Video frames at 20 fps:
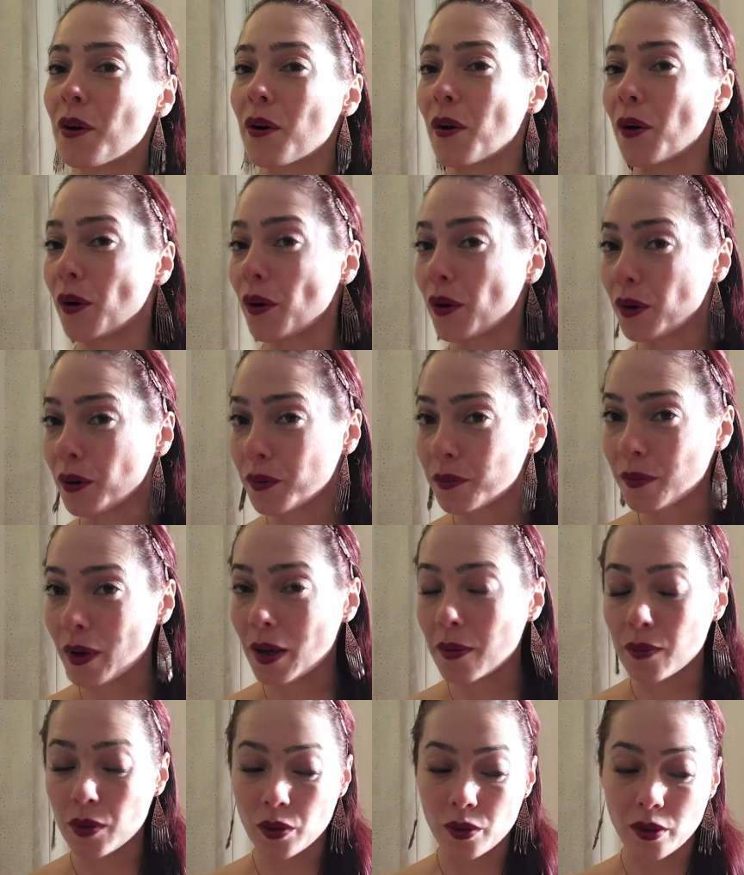or
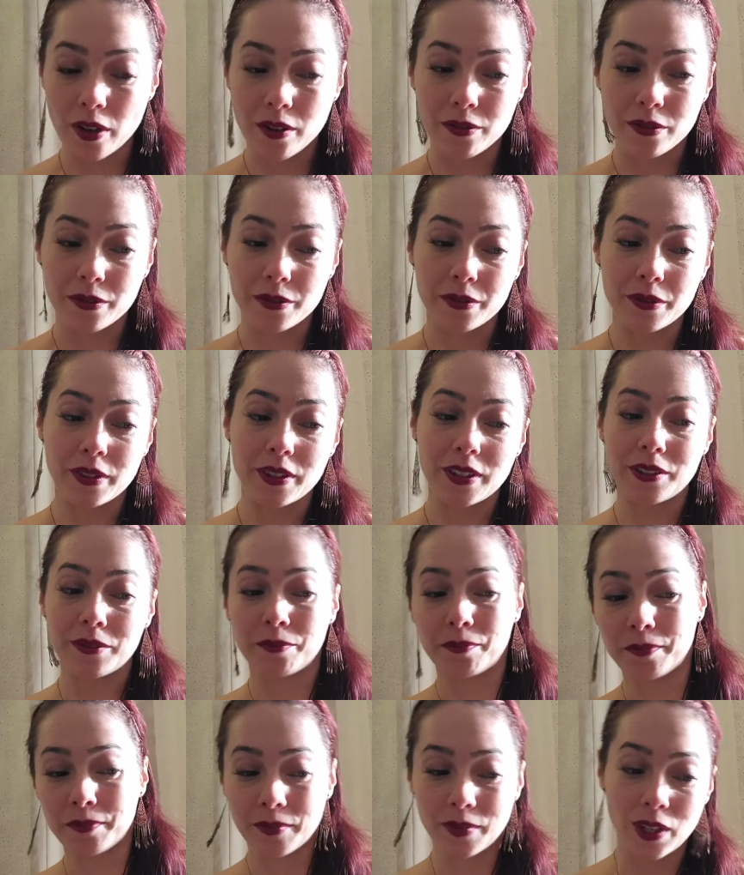maybe you have
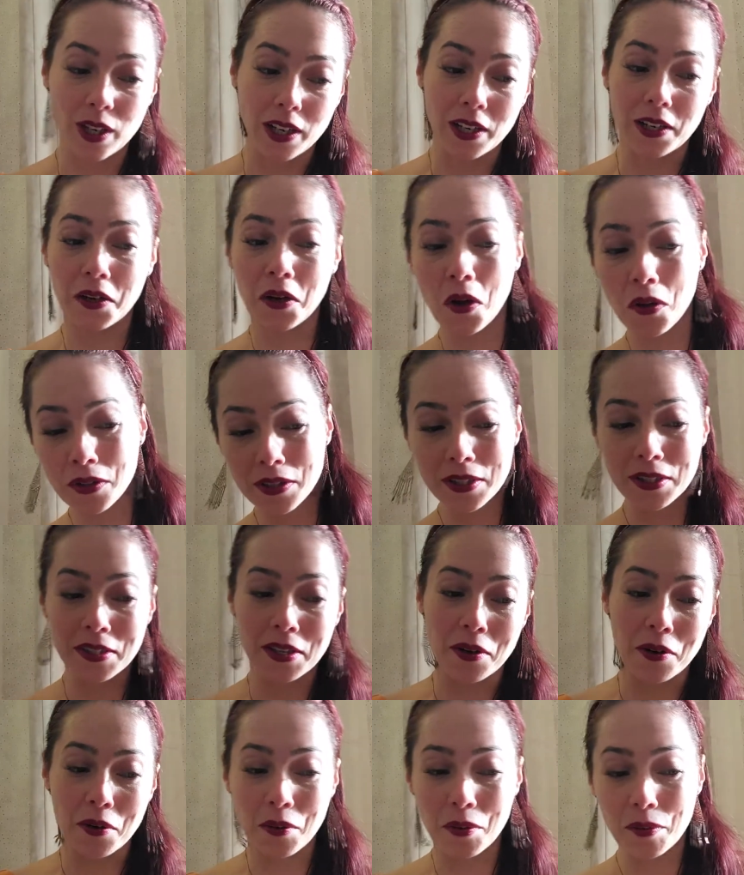a not
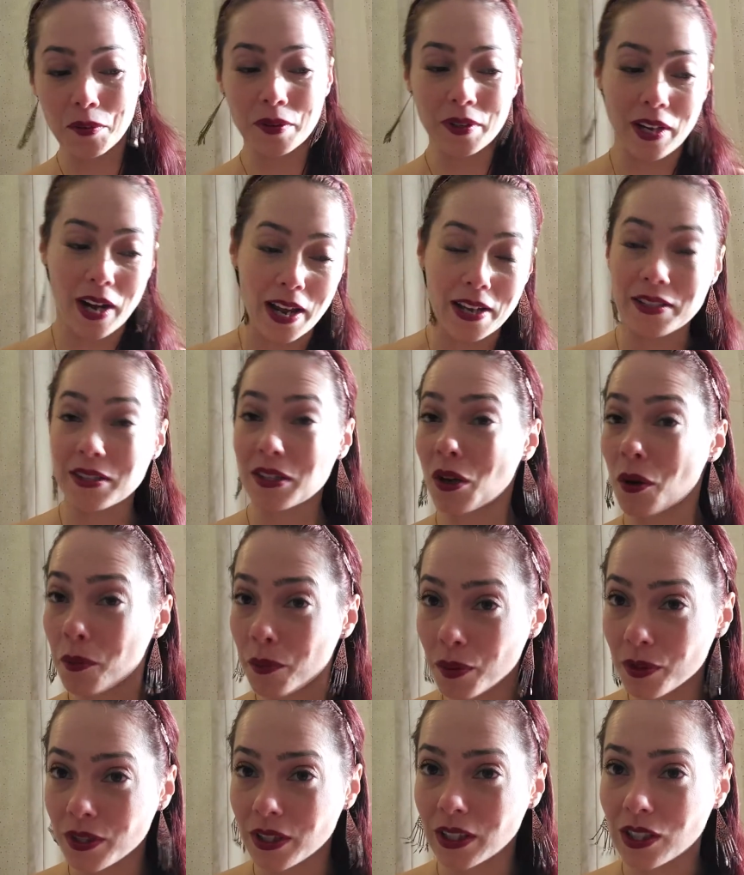so nice
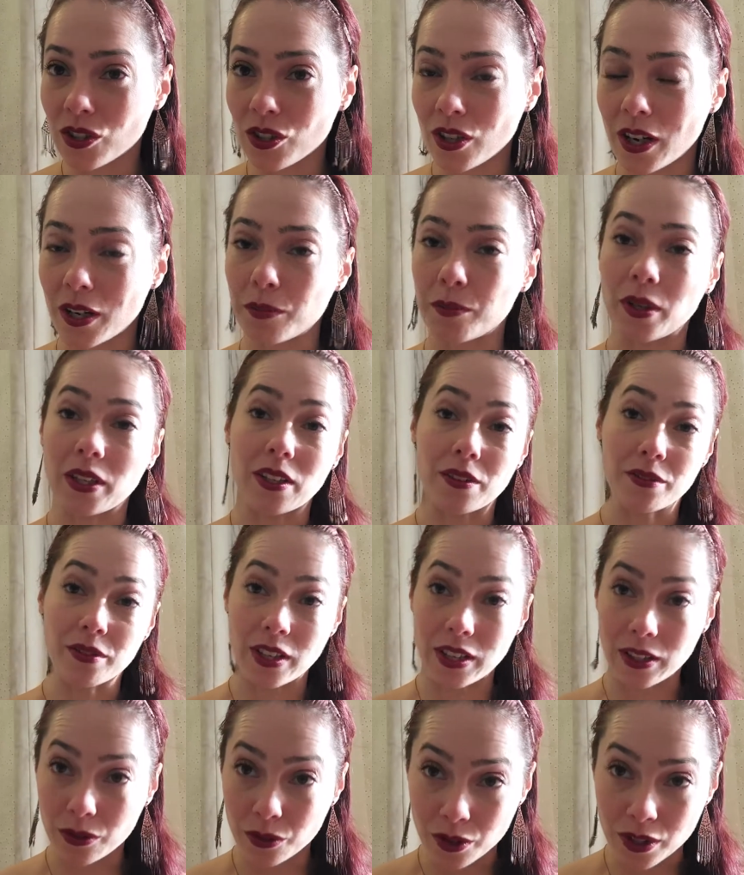composite chart, but a
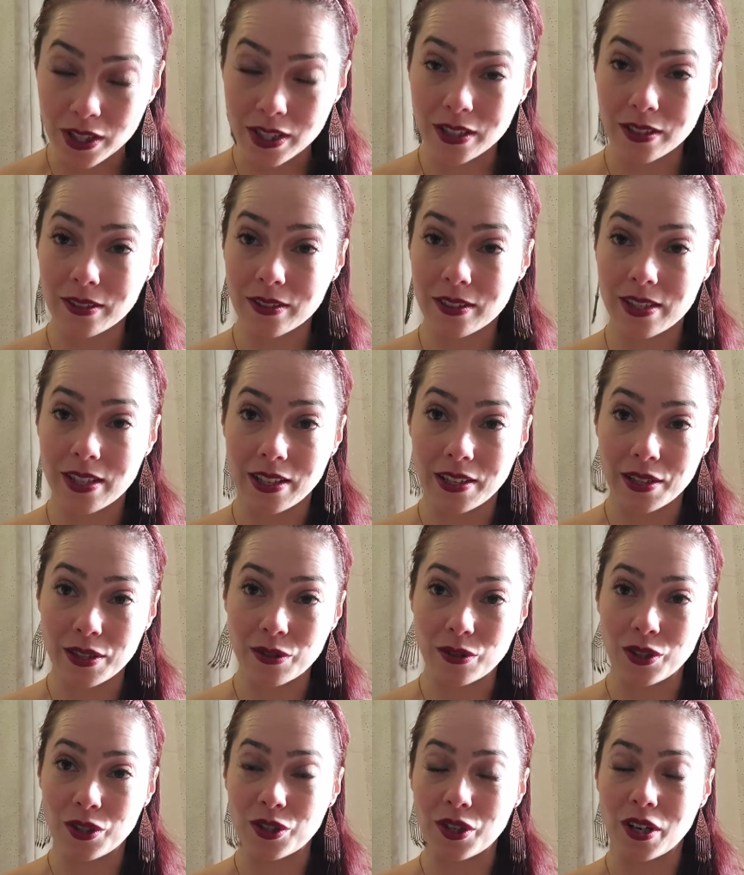very good
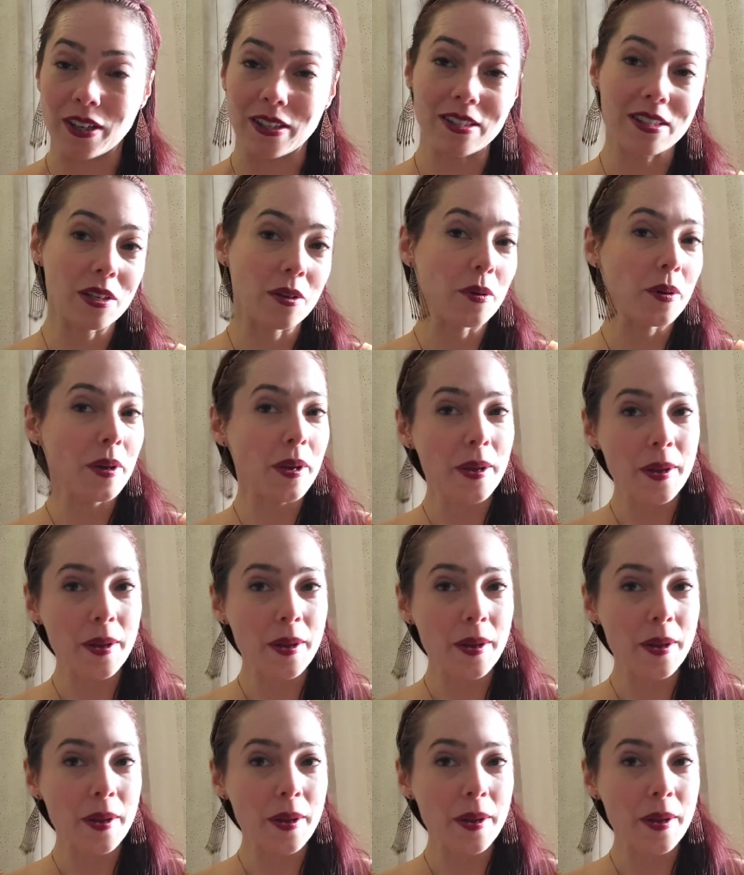synastry chart. So